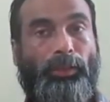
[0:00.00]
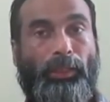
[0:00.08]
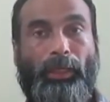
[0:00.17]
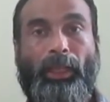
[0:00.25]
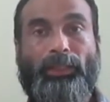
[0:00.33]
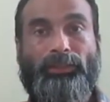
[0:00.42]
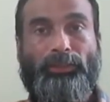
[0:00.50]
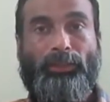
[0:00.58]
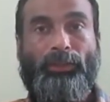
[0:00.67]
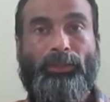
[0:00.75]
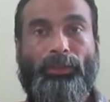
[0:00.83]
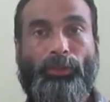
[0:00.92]
next
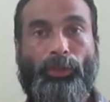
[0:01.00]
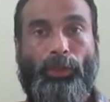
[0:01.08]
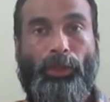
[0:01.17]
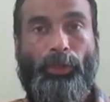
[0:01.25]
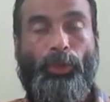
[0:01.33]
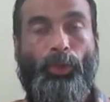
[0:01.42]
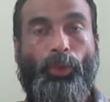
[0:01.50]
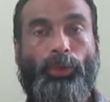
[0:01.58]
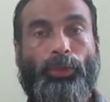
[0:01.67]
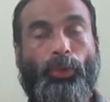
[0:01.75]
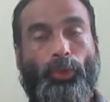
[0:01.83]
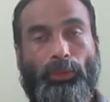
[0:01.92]

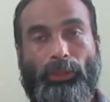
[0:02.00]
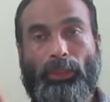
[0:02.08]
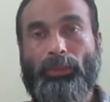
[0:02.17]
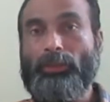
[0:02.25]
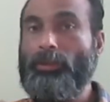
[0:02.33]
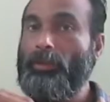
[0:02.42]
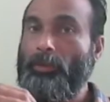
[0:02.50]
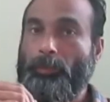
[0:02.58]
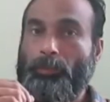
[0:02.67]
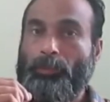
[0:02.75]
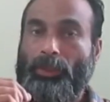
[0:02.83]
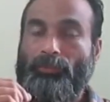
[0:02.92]
node or the
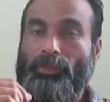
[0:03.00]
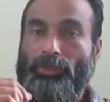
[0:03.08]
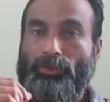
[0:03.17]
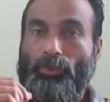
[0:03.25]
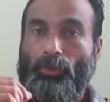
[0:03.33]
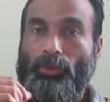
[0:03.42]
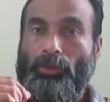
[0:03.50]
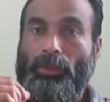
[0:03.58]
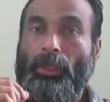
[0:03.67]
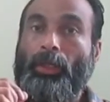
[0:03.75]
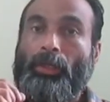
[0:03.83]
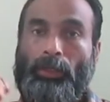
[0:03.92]
previous node.
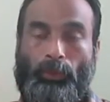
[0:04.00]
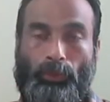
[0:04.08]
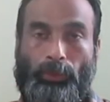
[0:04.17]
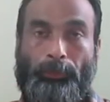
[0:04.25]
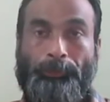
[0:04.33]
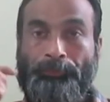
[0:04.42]
Okay,